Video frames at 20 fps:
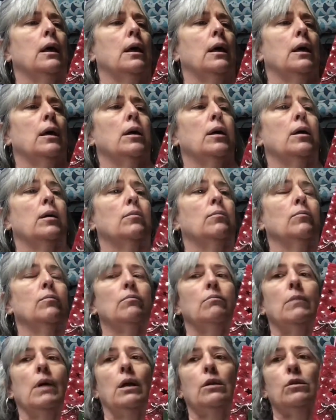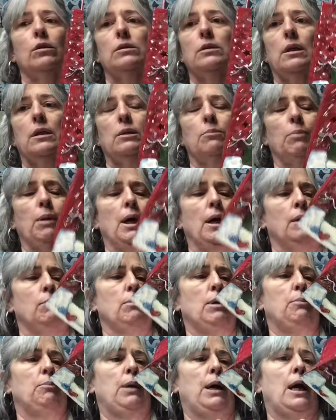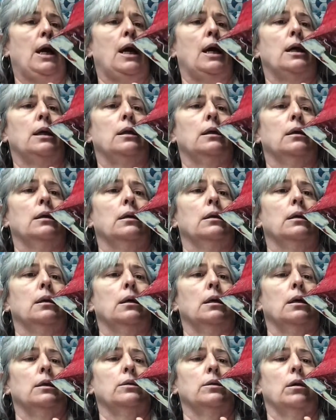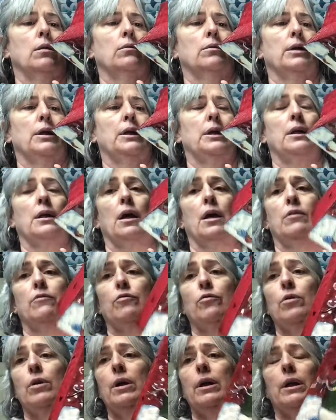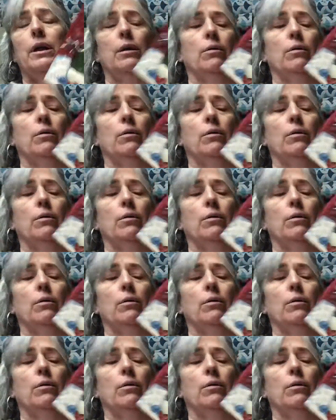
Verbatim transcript: Um, I looked on the bottom. I paid $1.99 for it.